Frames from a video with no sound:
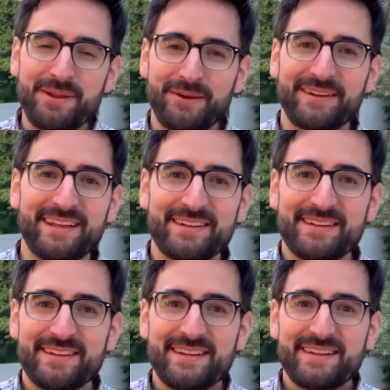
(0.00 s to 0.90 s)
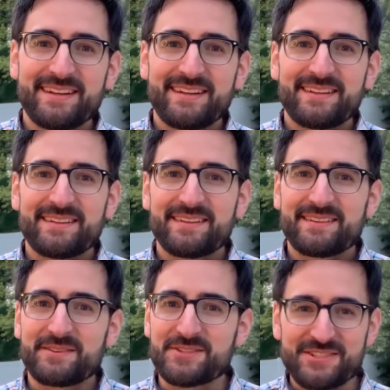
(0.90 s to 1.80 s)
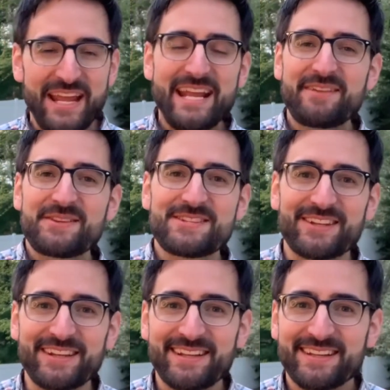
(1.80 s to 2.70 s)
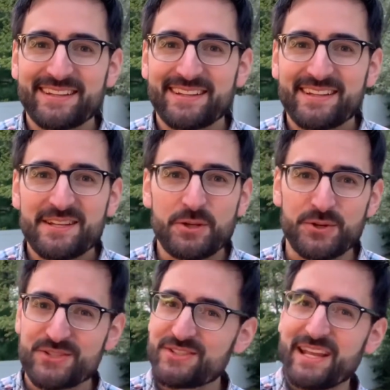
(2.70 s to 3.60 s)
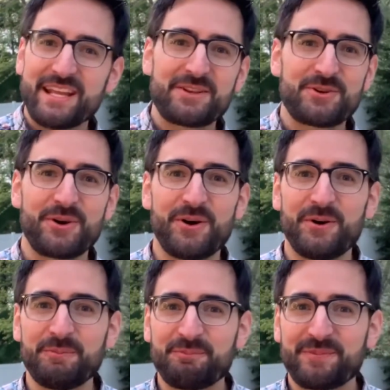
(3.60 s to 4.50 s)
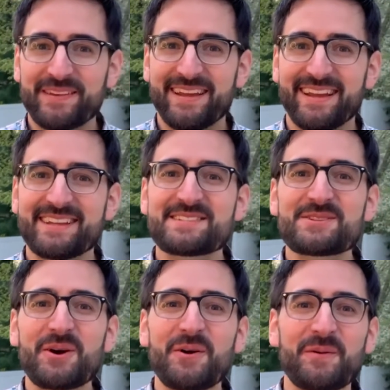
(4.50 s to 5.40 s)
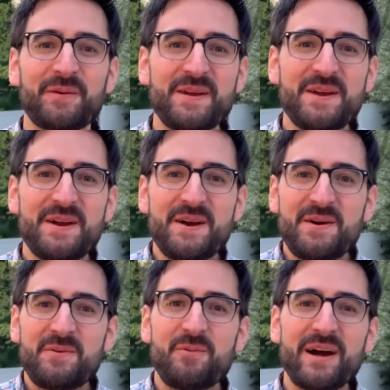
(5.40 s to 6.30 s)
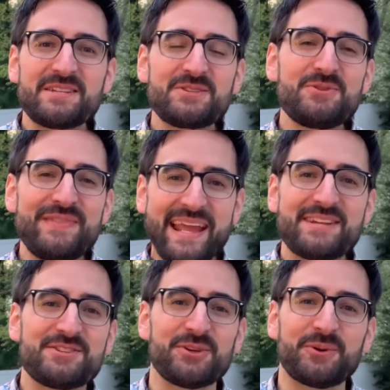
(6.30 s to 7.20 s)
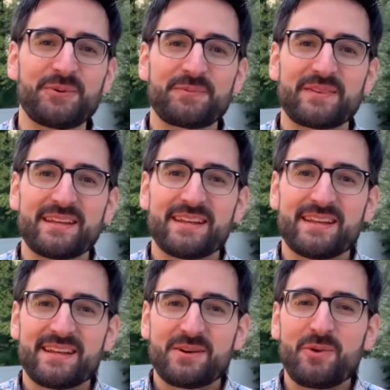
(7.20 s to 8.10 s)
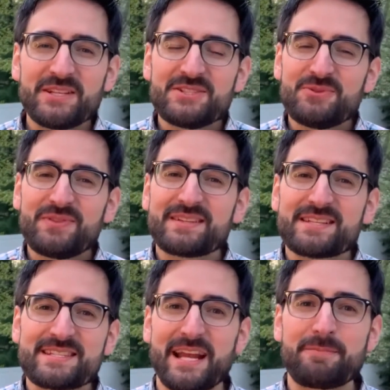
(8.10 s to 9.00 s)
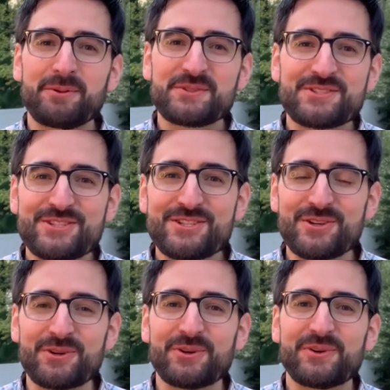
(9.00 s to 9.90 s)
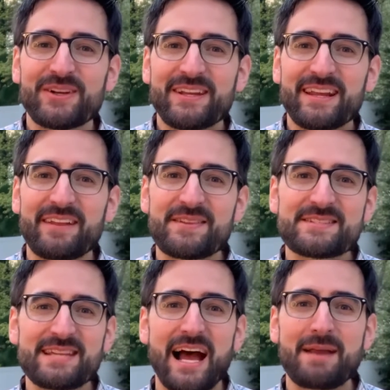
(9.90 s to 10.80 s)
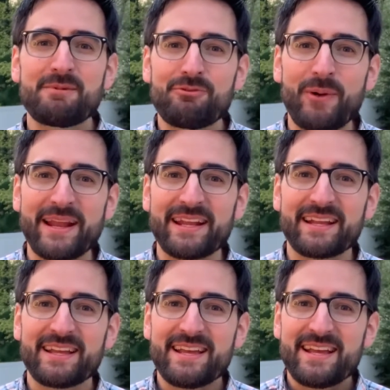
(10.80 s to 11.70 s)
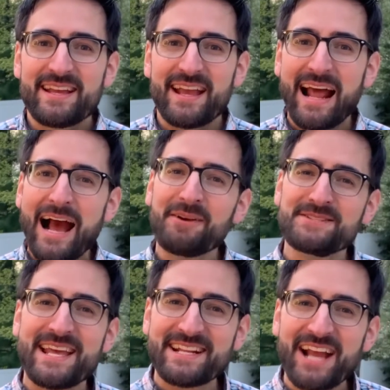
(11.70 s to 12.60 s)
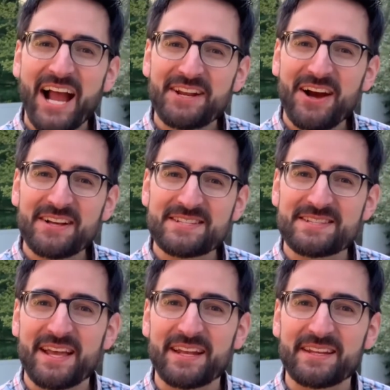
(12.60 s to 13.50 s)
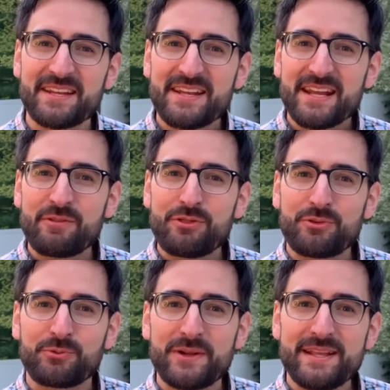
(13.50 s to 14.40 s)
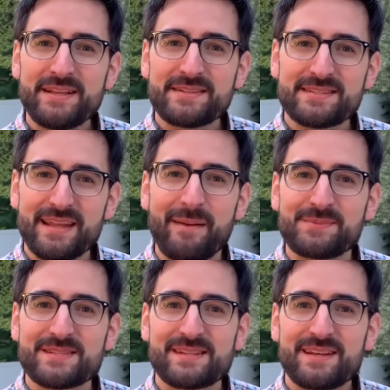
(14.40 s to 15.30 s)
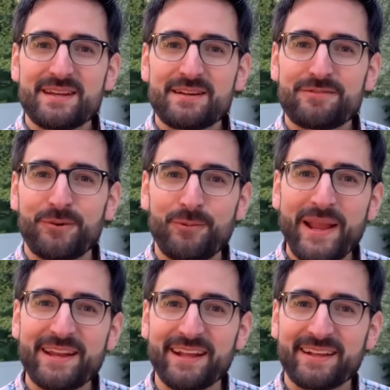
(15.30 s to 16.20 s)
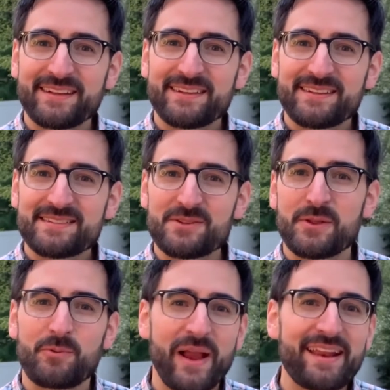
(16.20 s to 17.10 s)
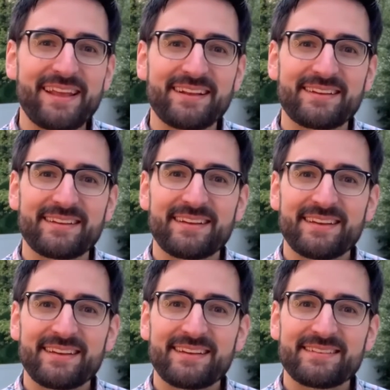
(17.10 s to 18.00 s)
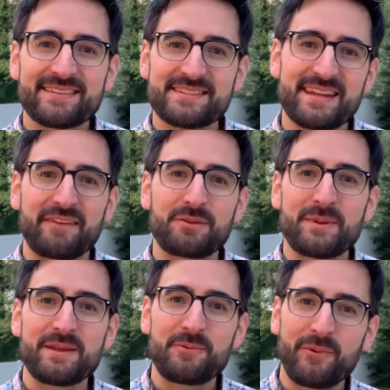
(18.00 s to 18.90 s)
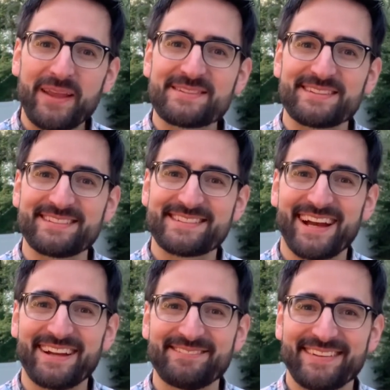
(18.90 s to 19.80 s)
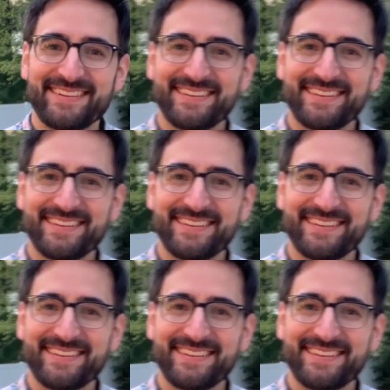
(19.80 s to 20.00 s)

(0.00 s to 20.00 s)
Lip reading: period. They're staying in the city. You're staying in your home. So what do they do? What do the disciples do in this time of waiting? And how does that guide us then in three steps for waiting so that waiting doesn't have to be wasted time?